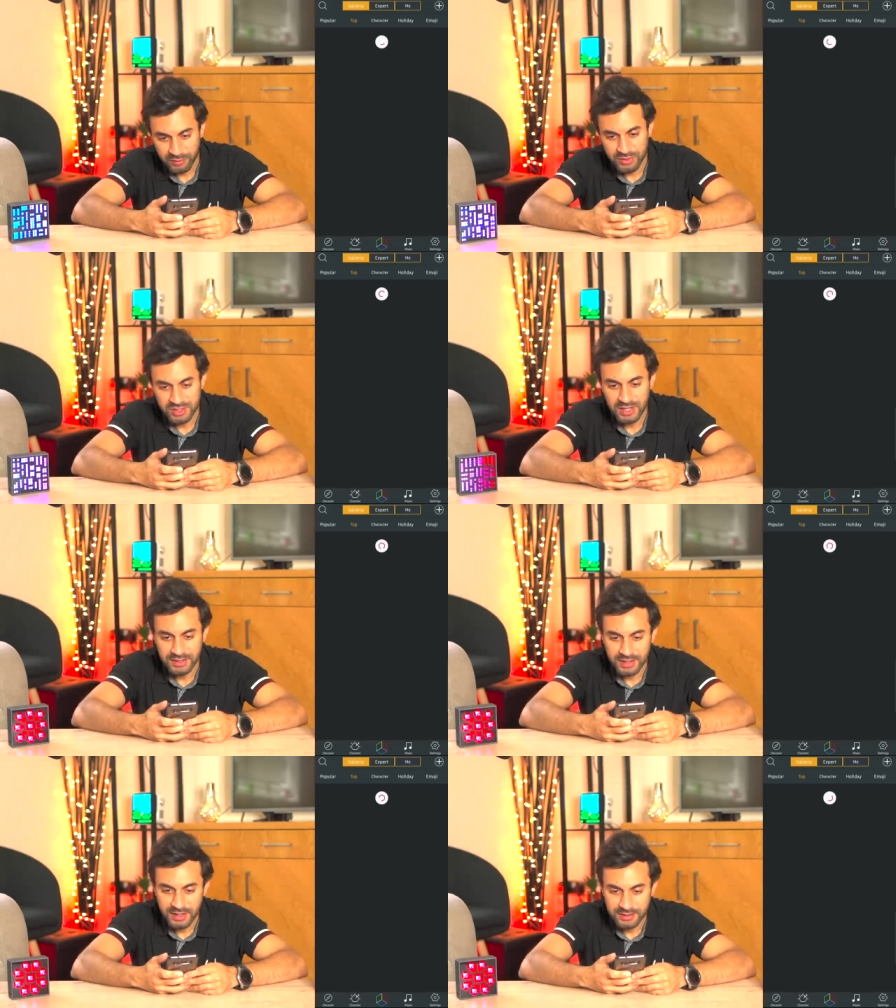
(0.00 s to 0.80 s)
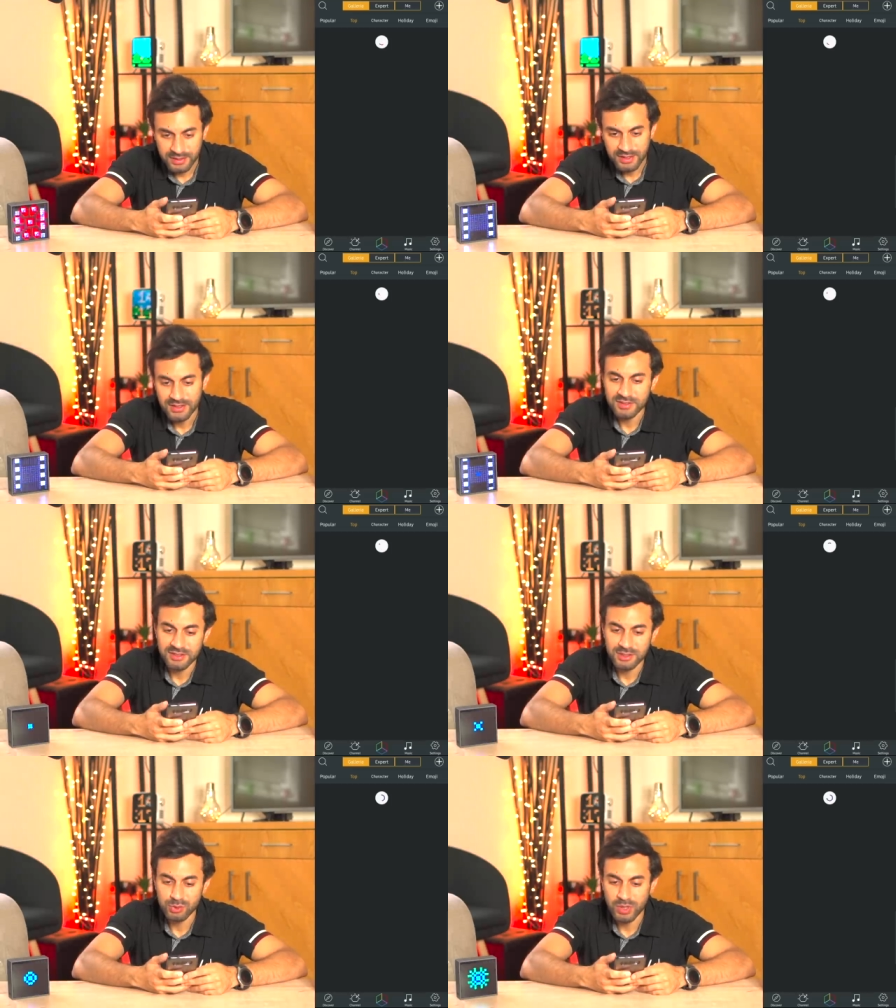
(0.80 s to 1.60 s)
if you select that,
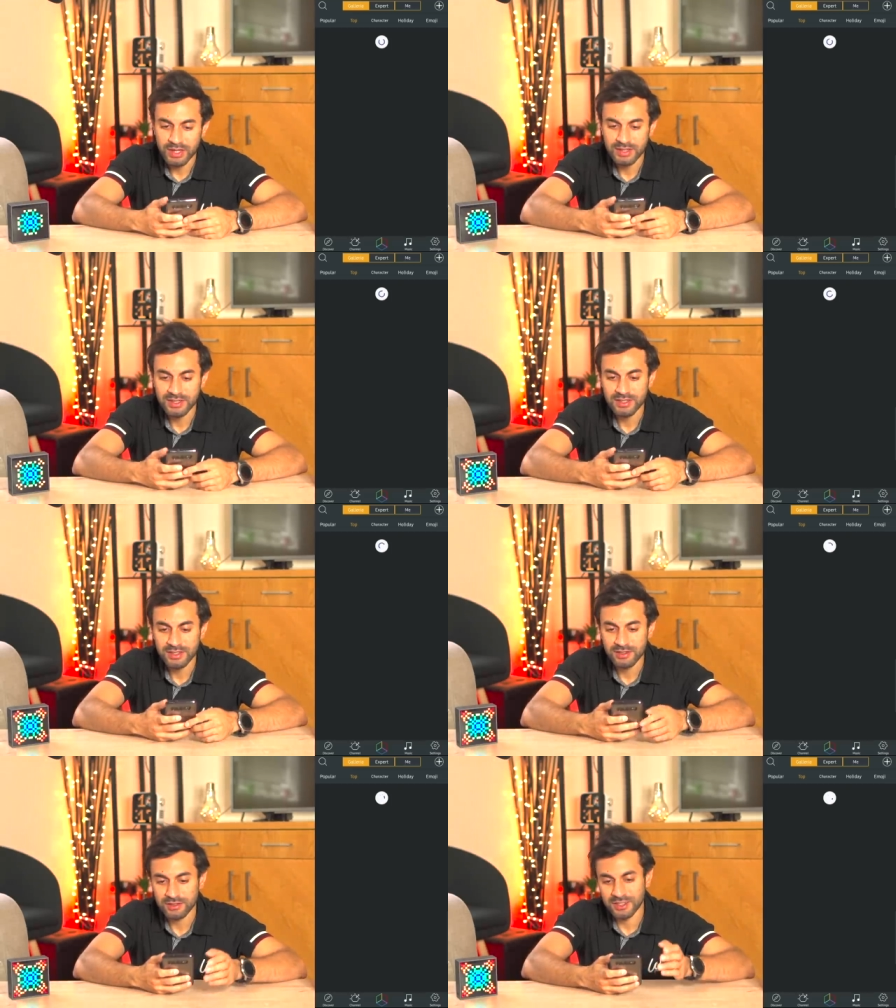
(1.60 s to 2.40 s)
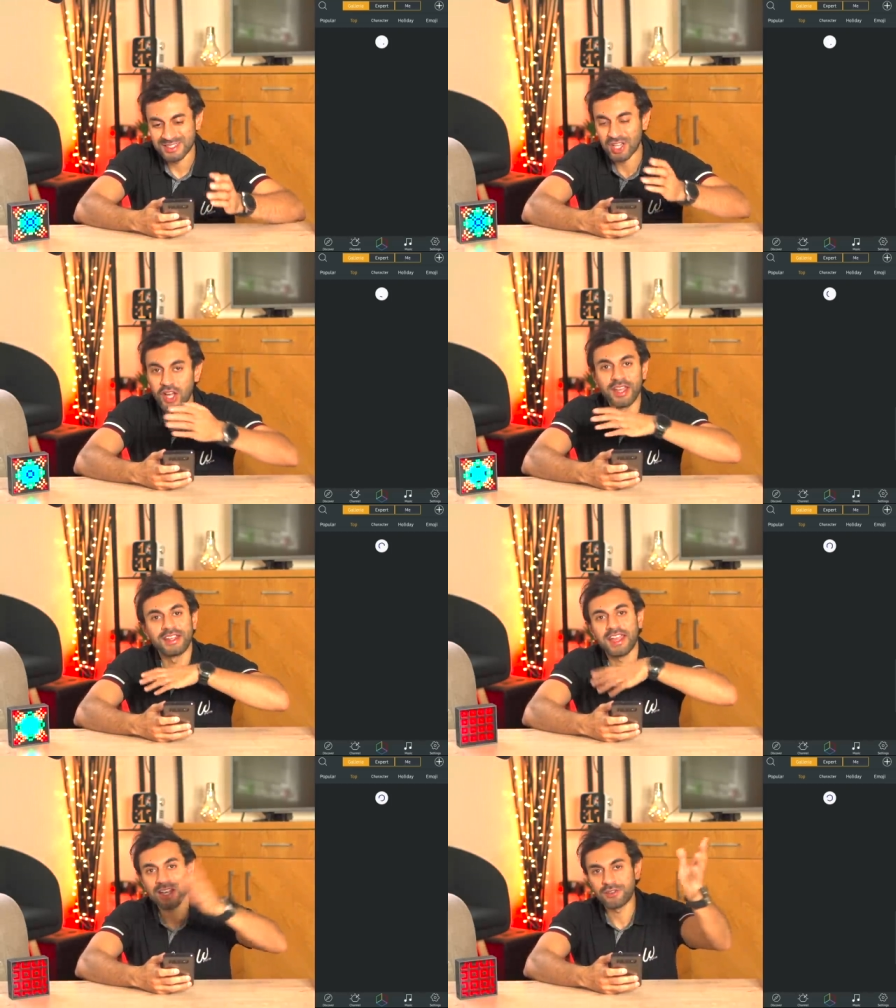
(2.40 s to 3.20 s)
this is where the entire
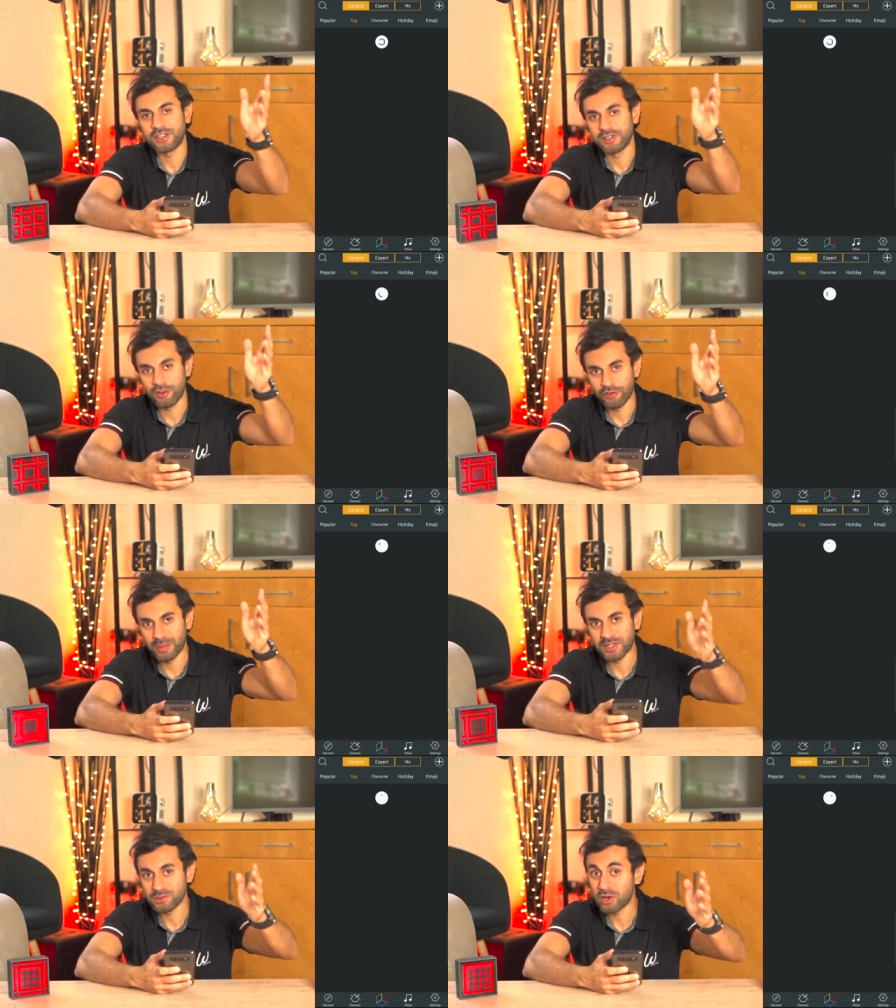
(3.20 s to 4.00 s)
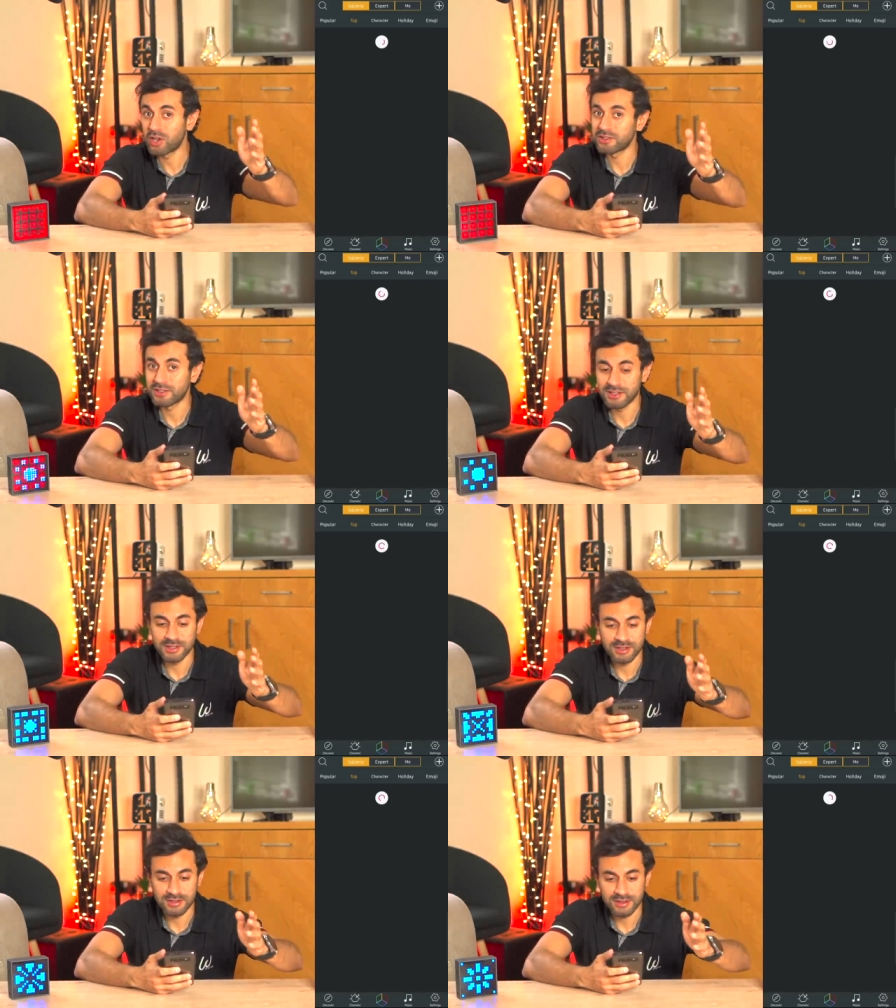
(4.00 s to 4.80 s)
gallery of pixel art
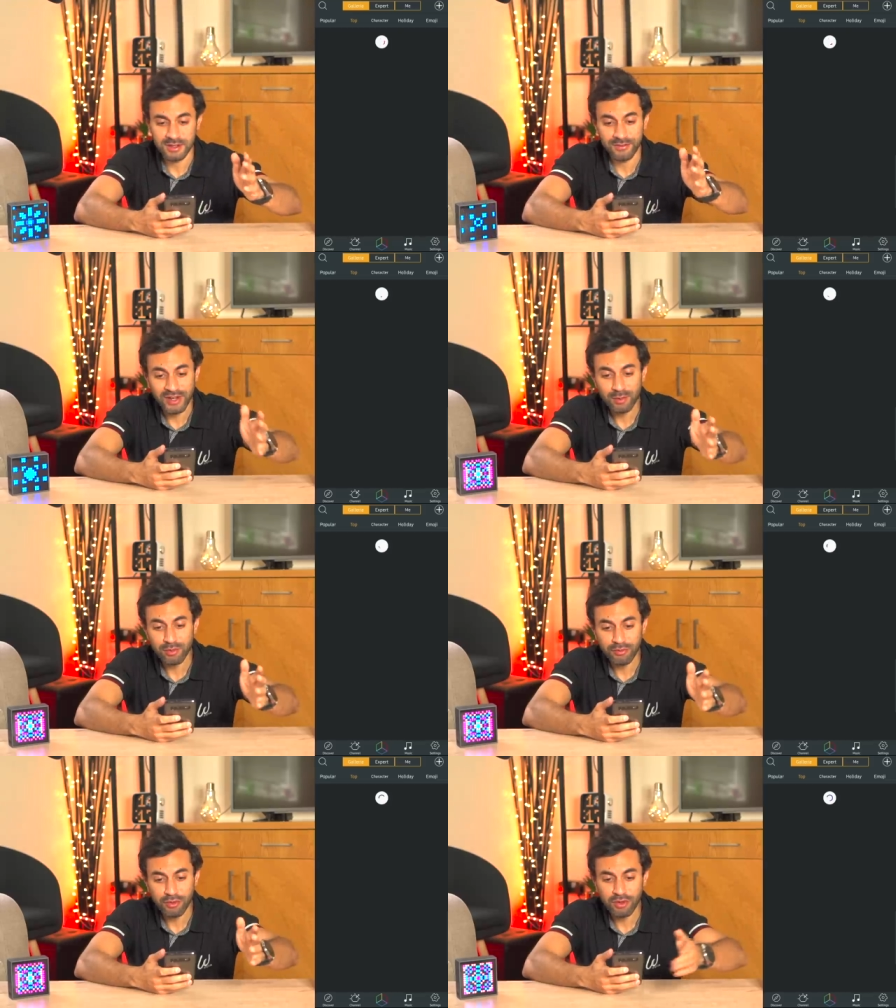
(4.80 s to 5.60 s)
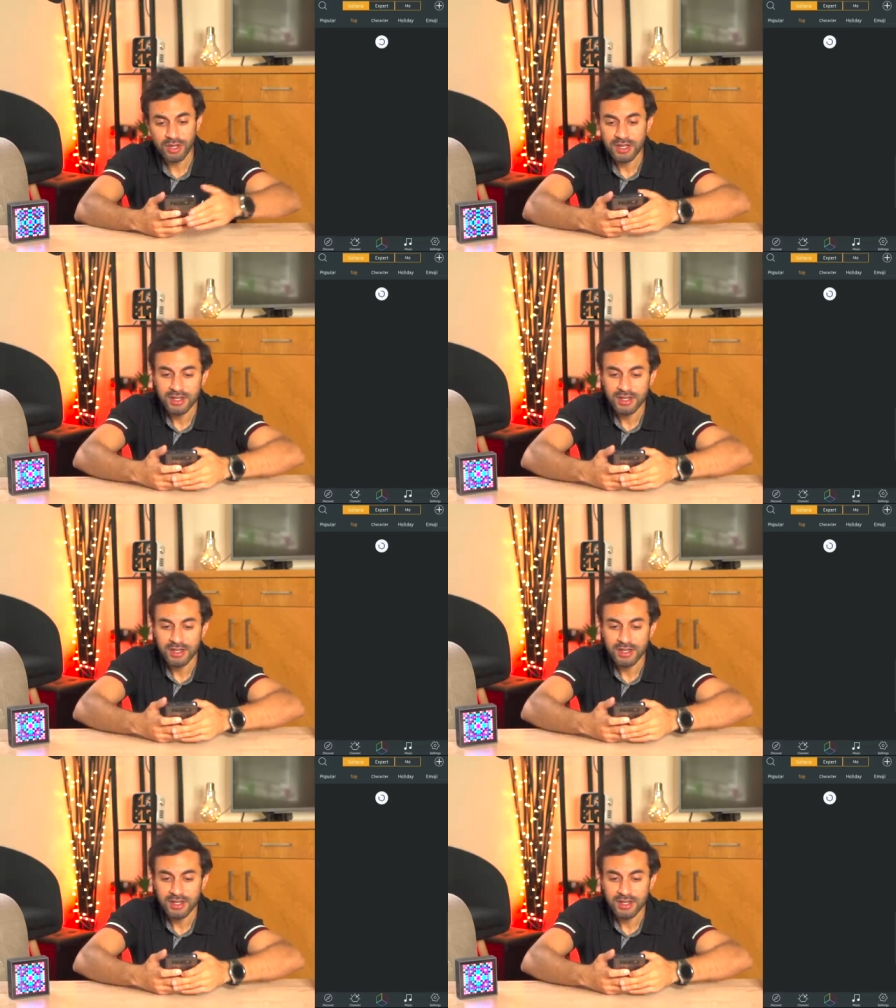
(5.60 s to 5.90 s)
is available for.